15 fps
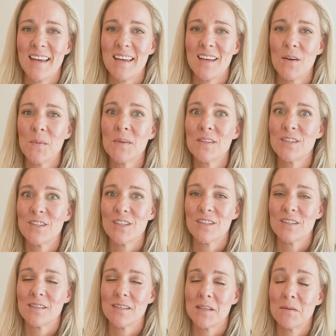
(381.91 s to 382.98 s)
it
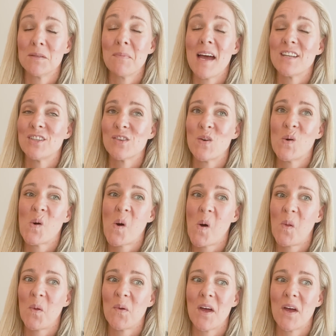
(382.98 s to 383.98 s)
was magical.